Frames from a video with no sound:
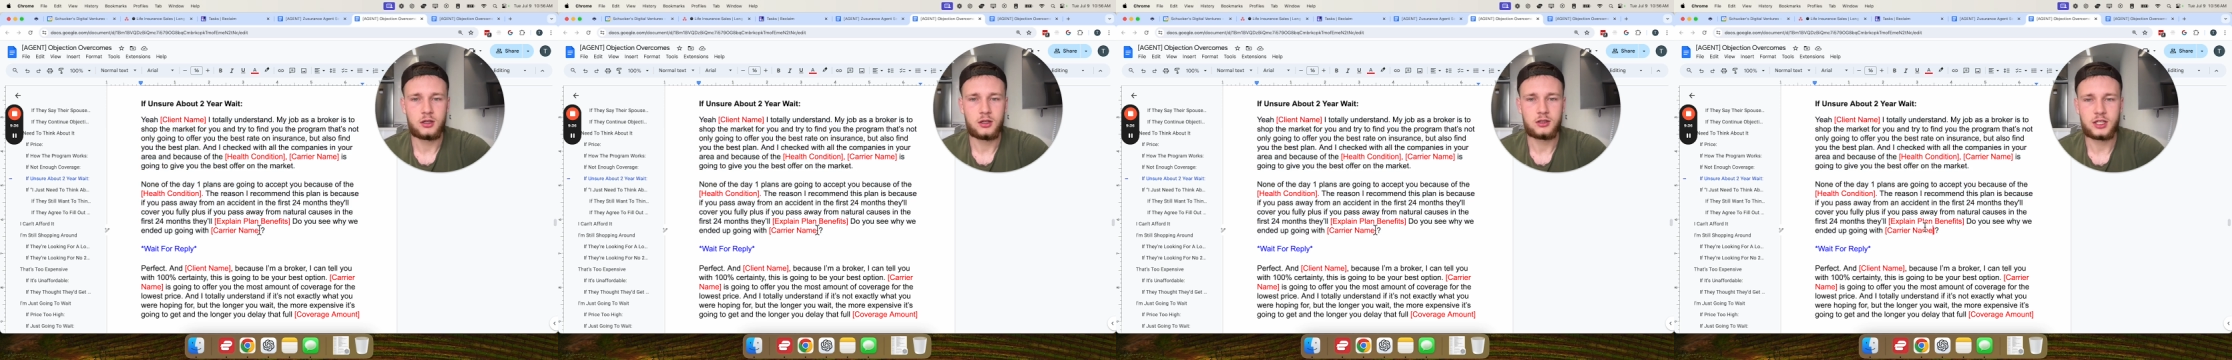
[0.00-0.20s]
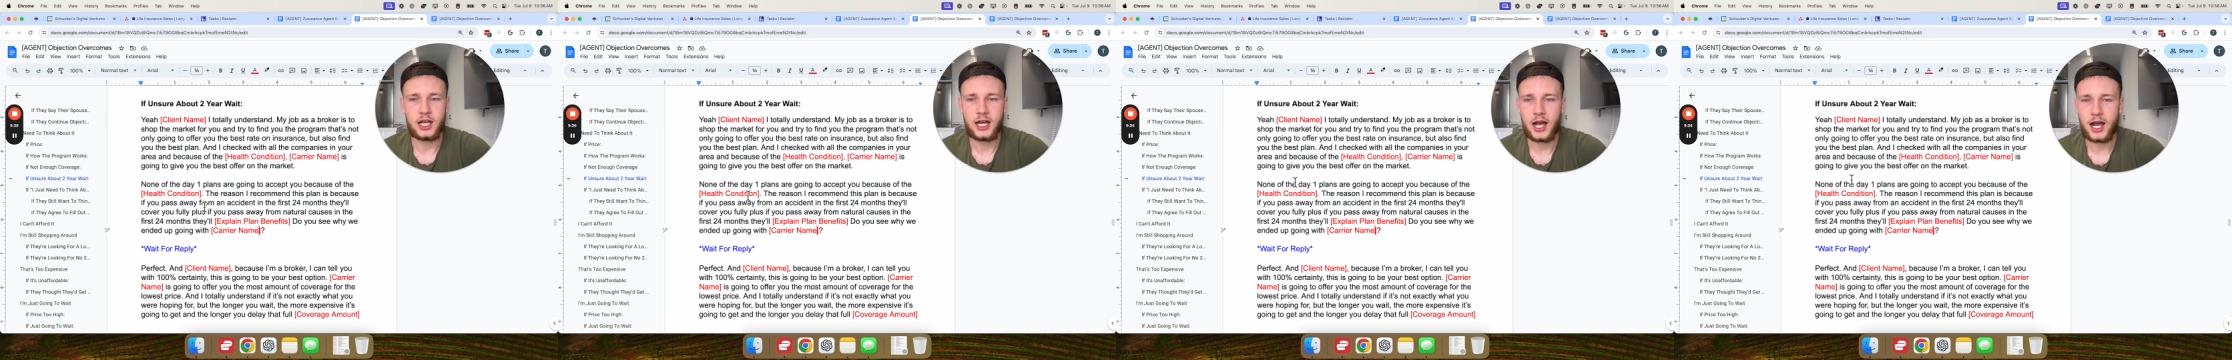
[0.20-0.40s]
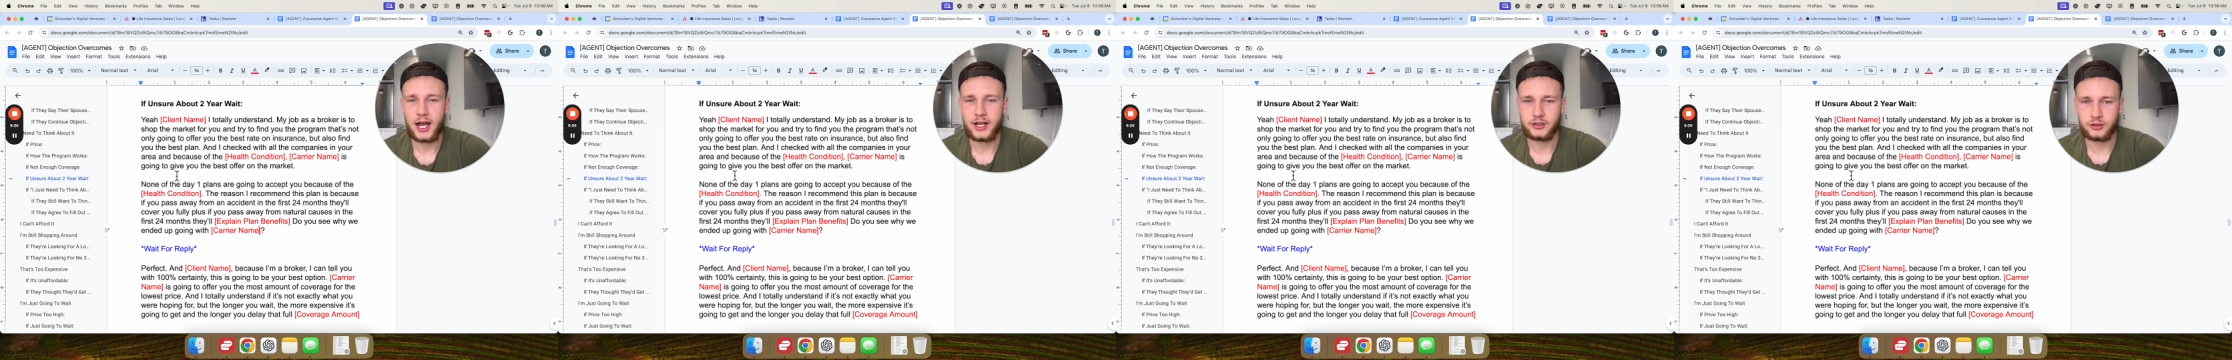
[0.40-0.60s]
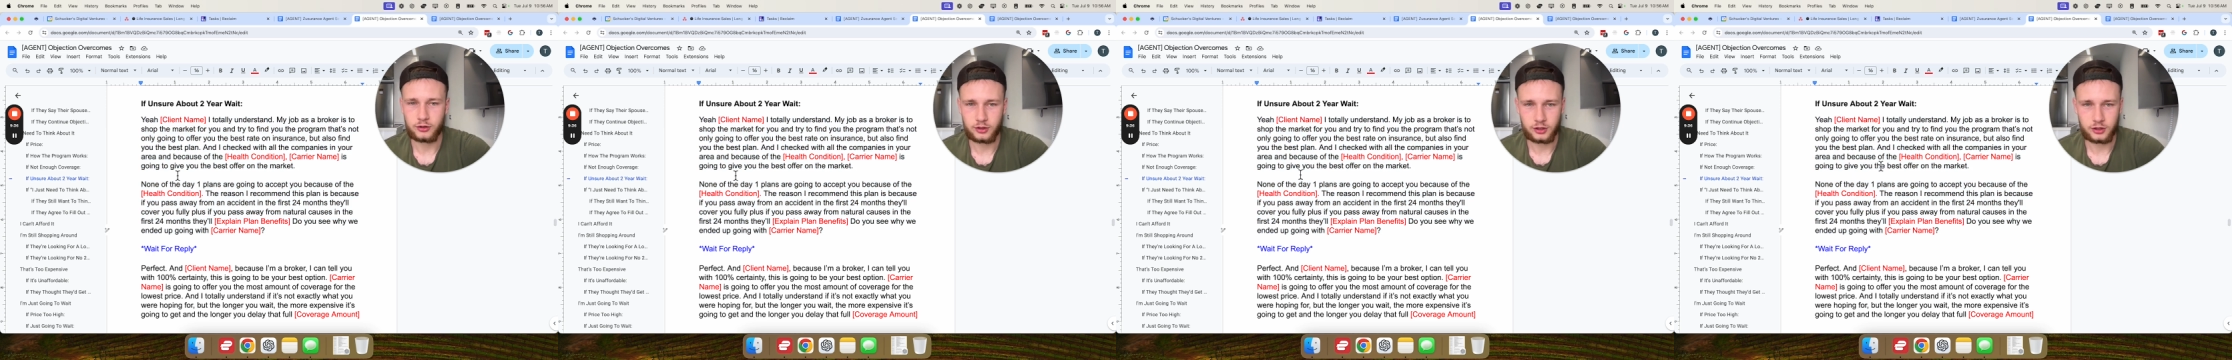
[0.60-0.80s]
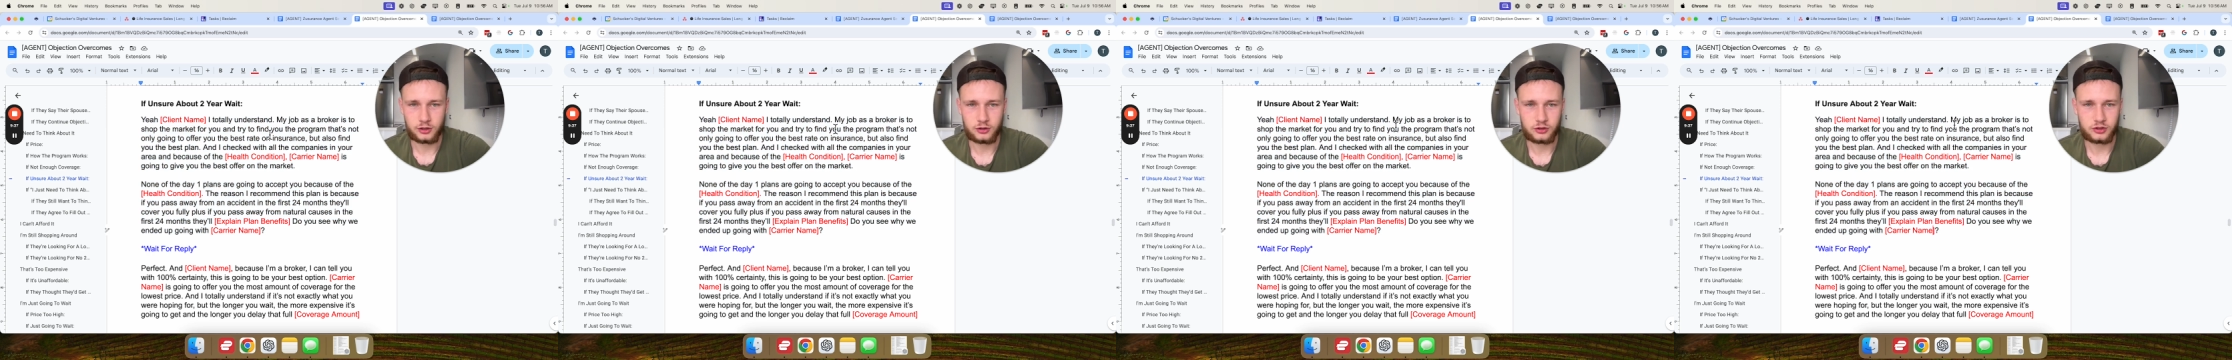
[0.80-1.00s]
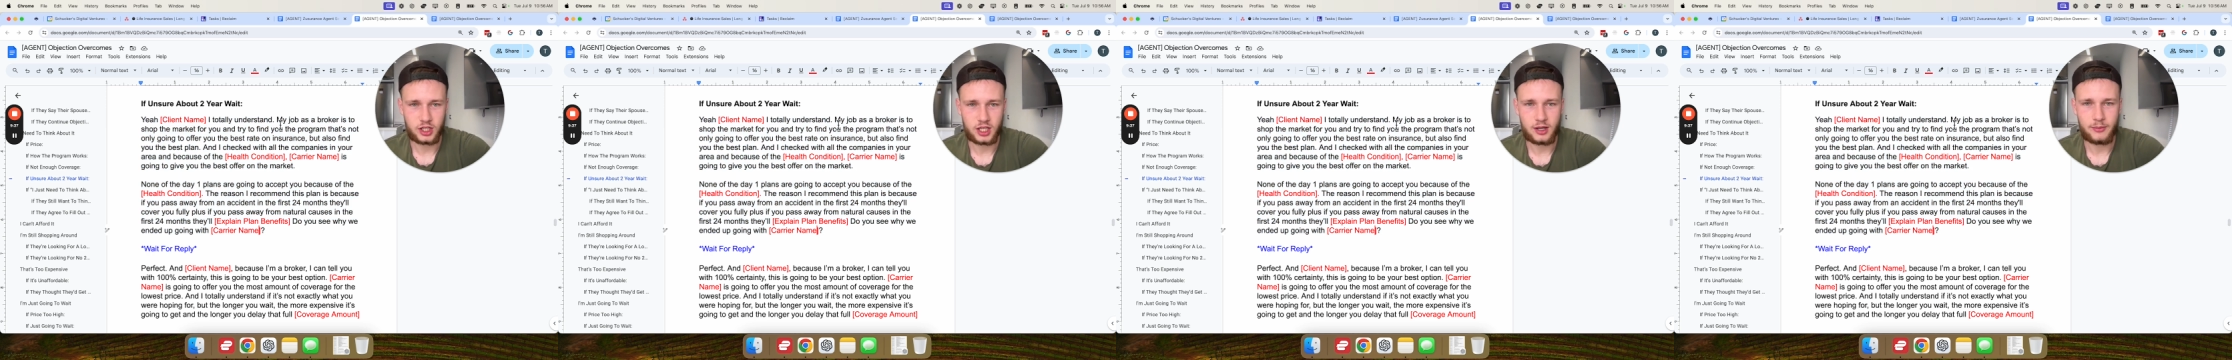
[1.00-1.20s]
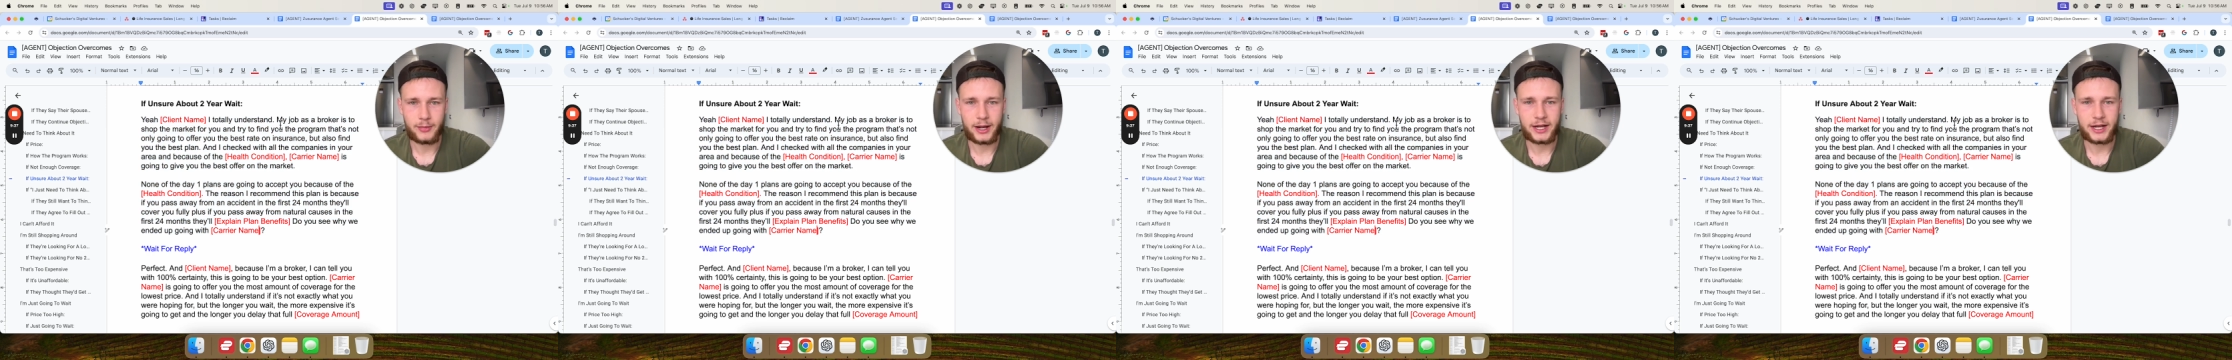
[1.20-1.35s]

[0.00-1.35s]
Yeah, I totally understand.